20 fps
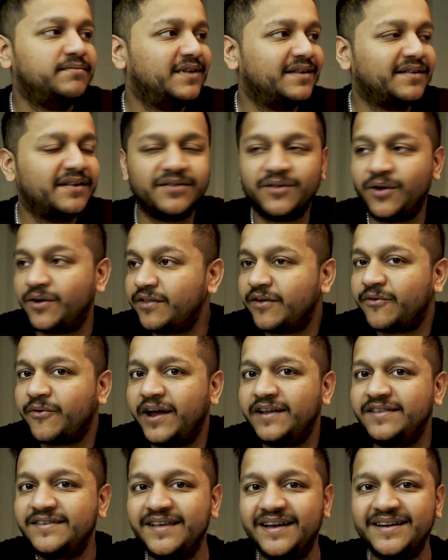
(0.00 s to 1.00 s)
this is not the
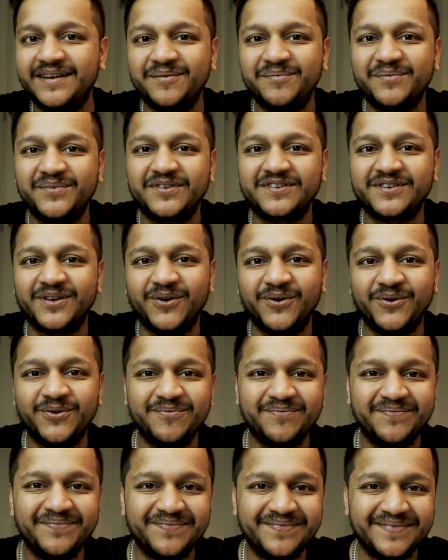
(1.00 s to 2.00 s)
right setup, so